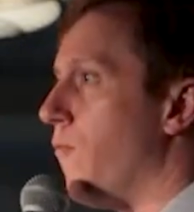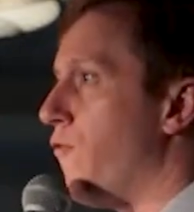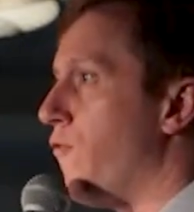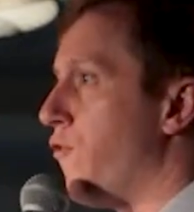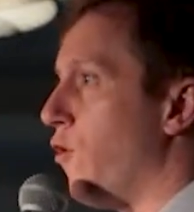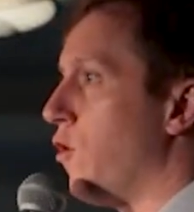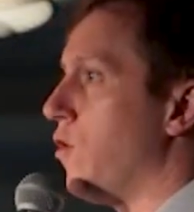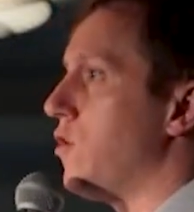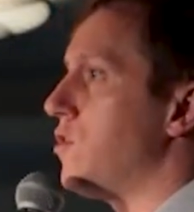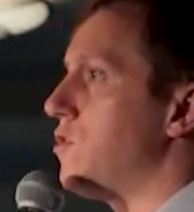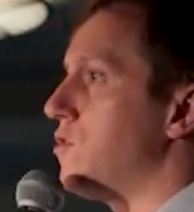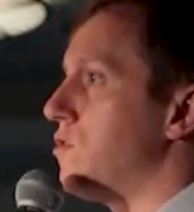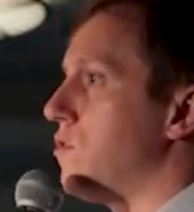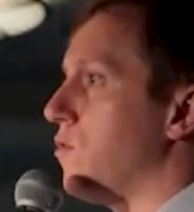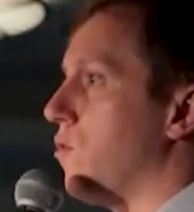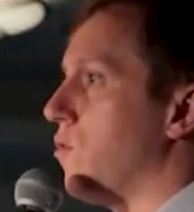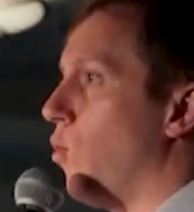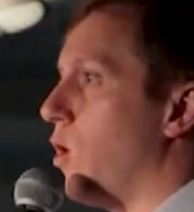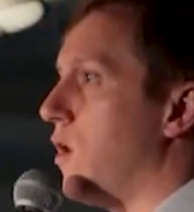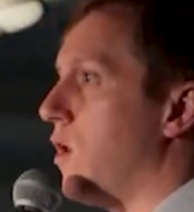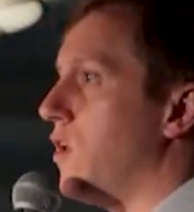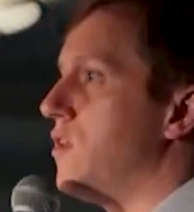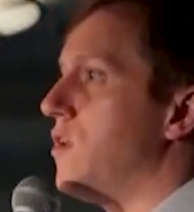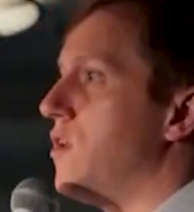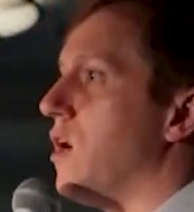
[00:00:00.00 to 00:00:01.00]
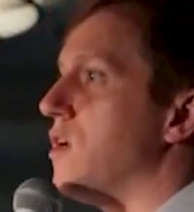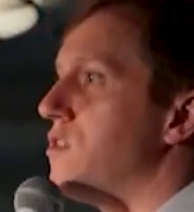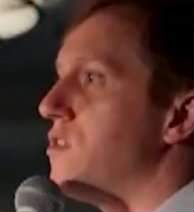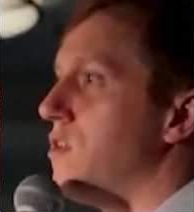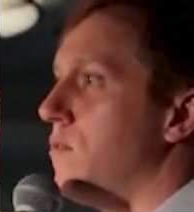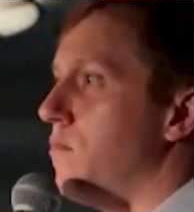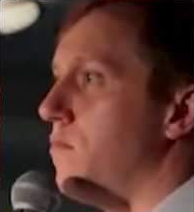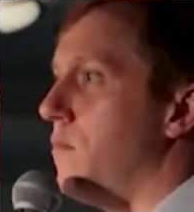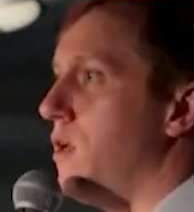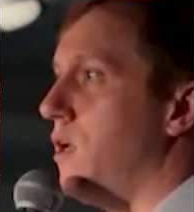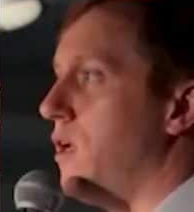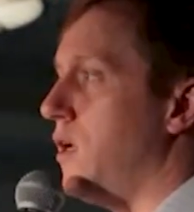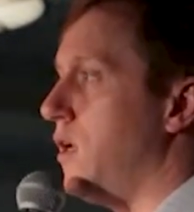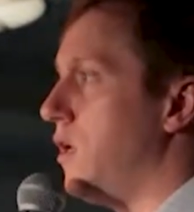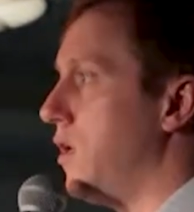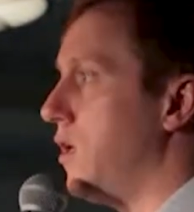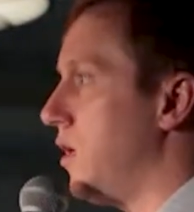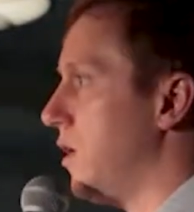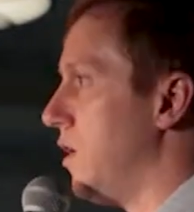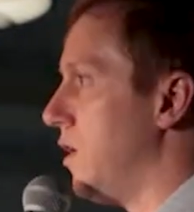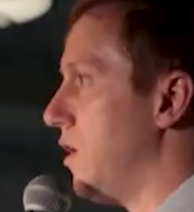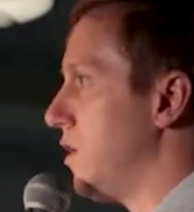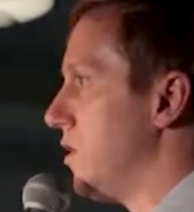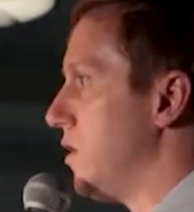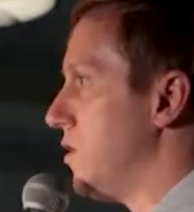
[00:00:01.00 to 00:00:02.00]
First, what it doesn't mean
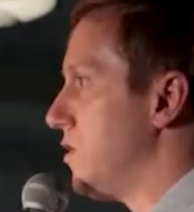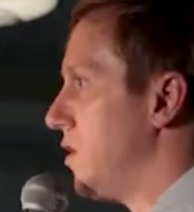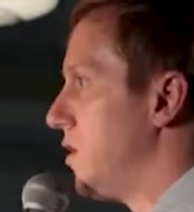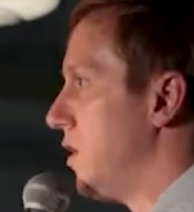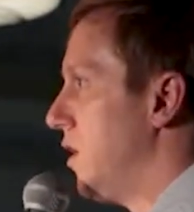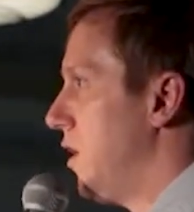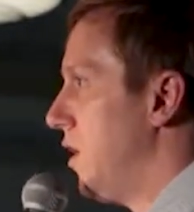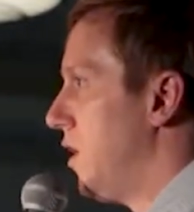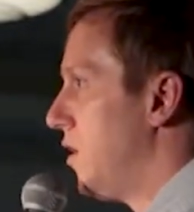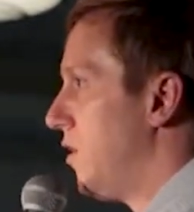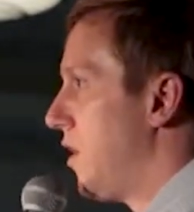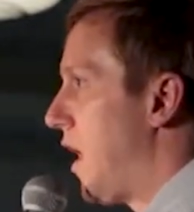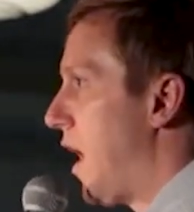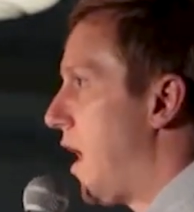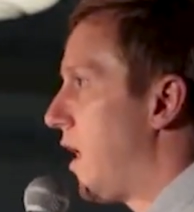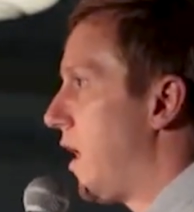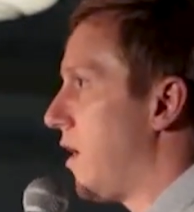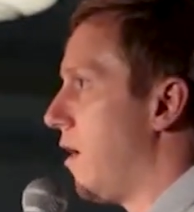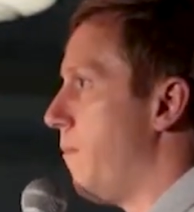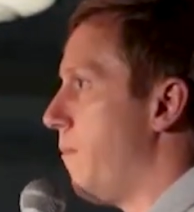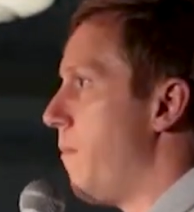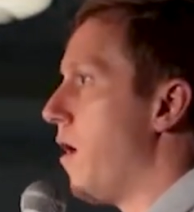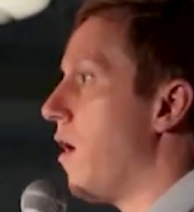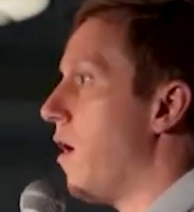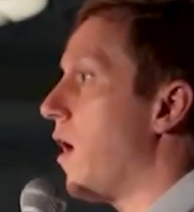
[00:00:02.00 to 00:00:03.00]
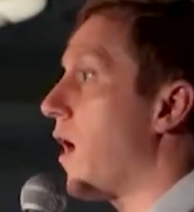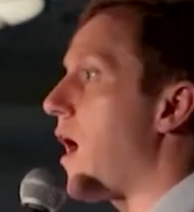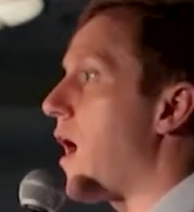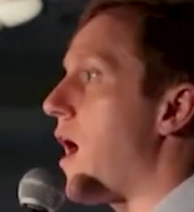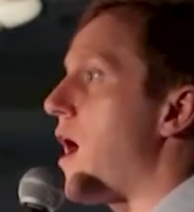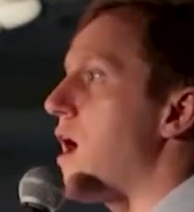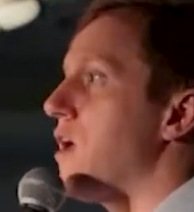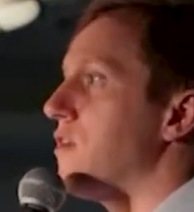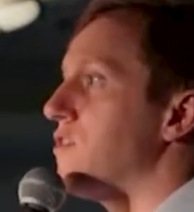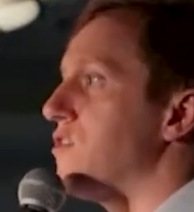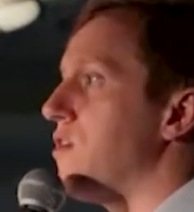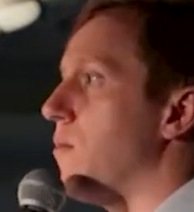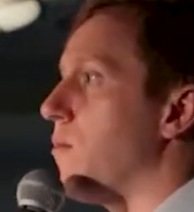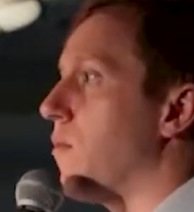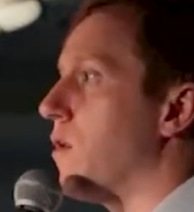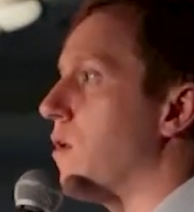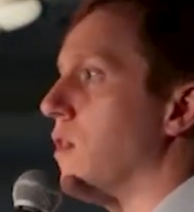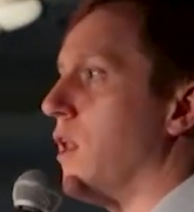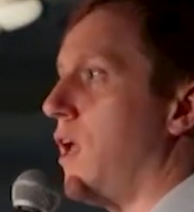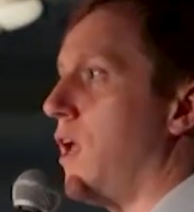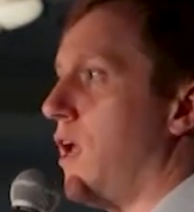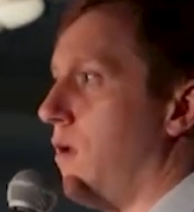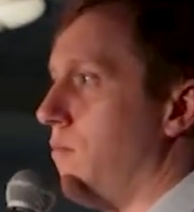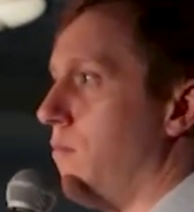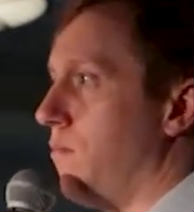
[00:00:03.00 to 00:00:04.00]
is that America has some
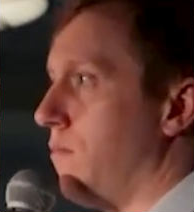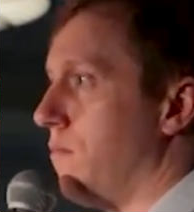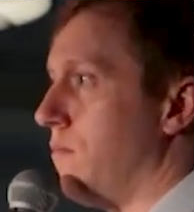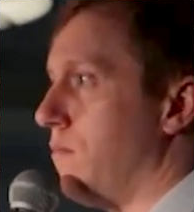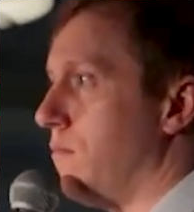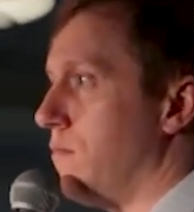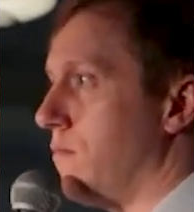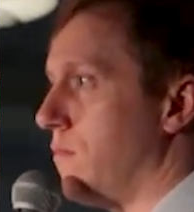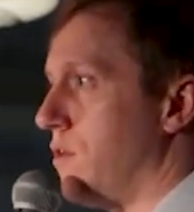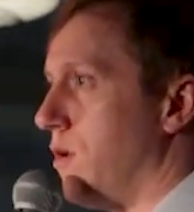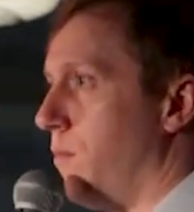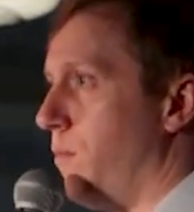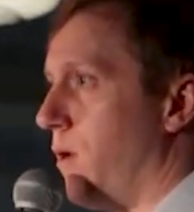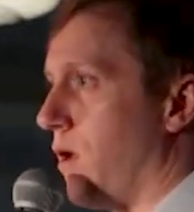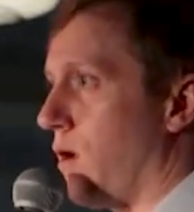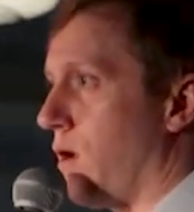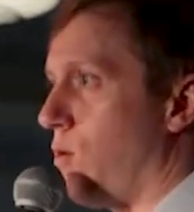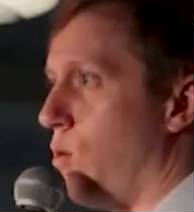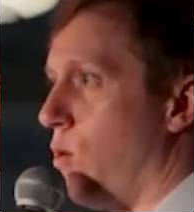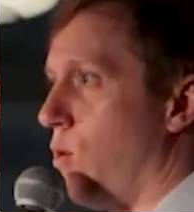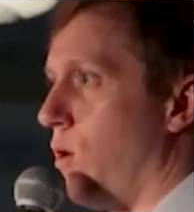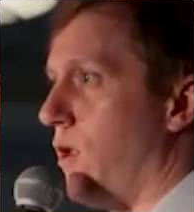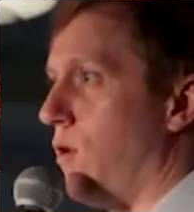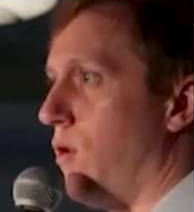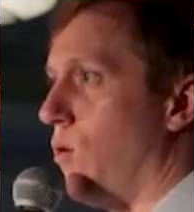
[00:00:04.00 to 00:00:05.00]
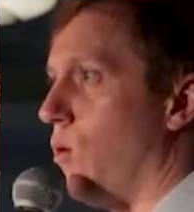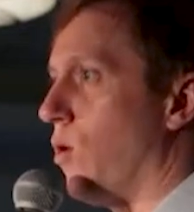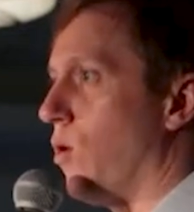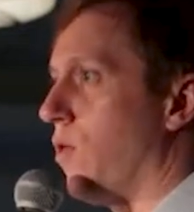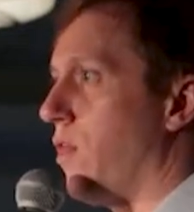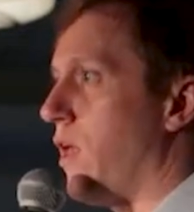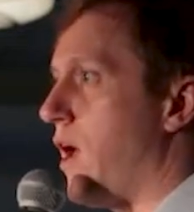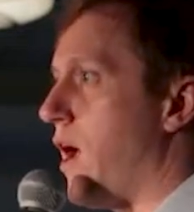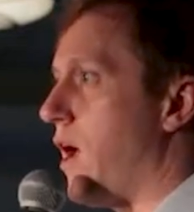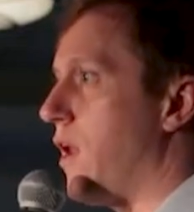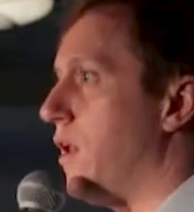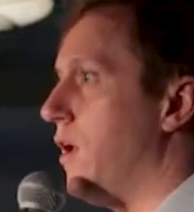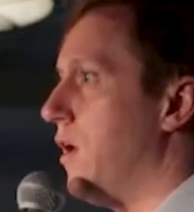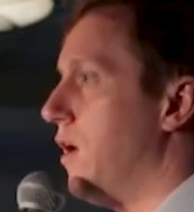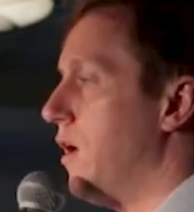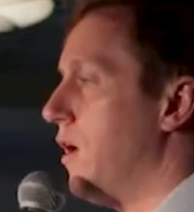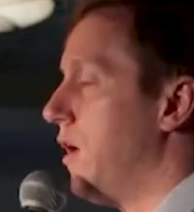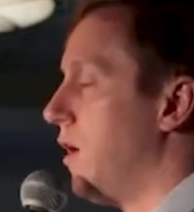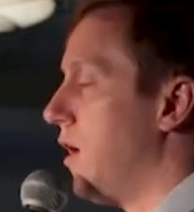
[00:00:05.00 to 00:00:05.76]
claim to Bitcoin, or that